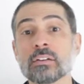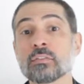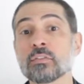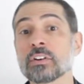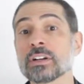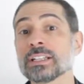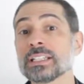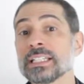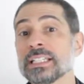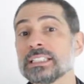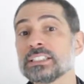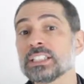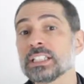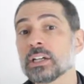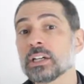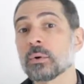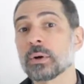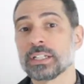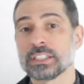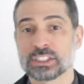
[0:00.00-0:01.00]
for lead
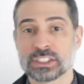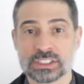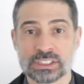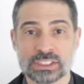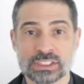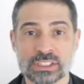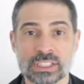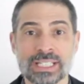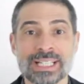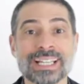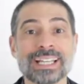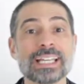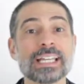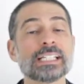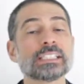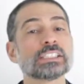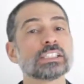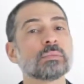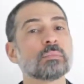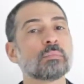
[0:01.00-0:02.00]
generations,
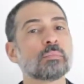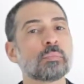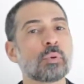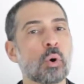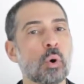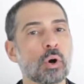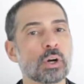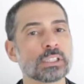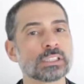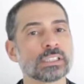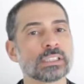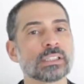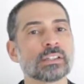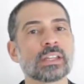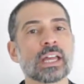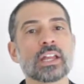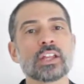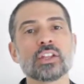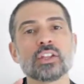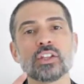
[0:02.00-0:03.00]
it's important
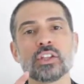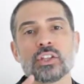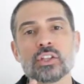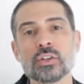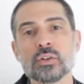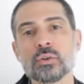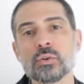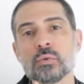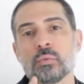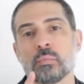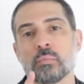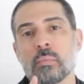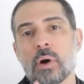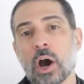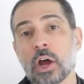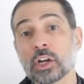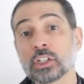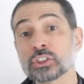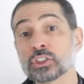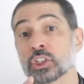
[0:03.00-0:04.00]
that you
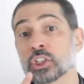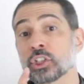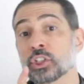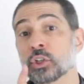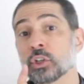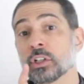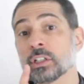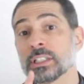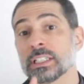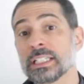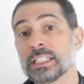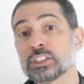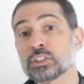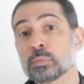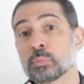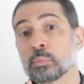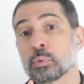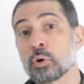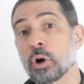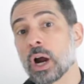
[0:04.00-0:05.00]
monitor your leads
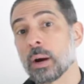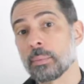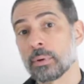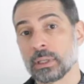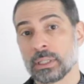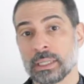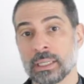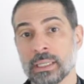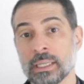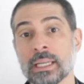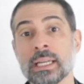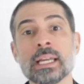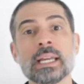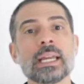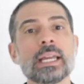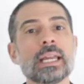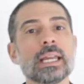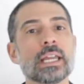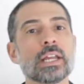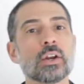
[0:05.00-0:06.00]
properly
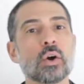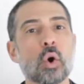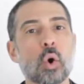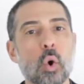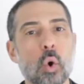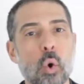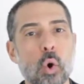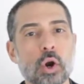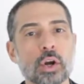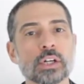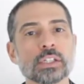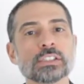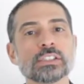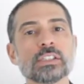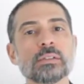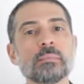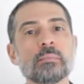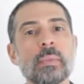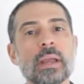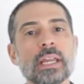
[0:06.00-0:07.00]
in order
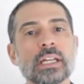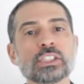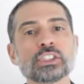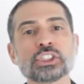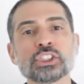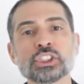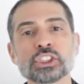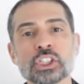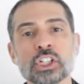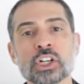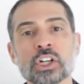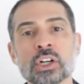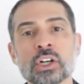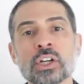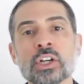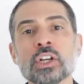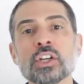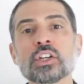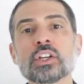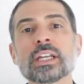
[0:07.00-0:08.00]
to make sure
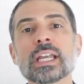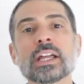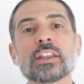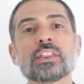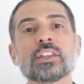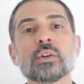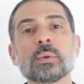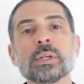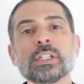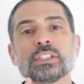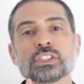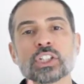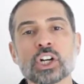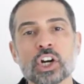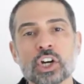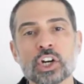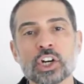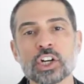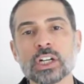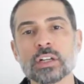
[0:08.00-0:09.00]
you get the
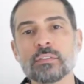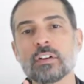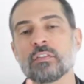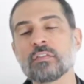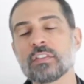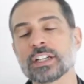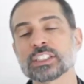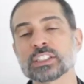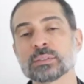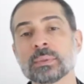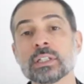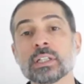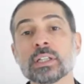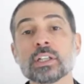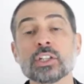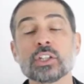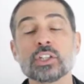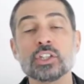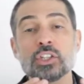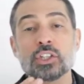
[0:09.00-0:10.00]
return of investment
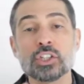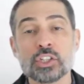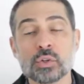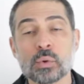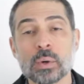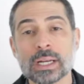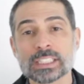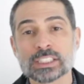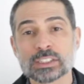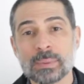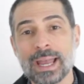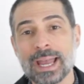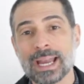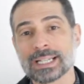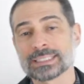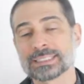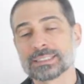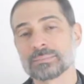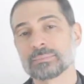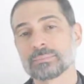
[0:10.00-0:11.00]
you expect.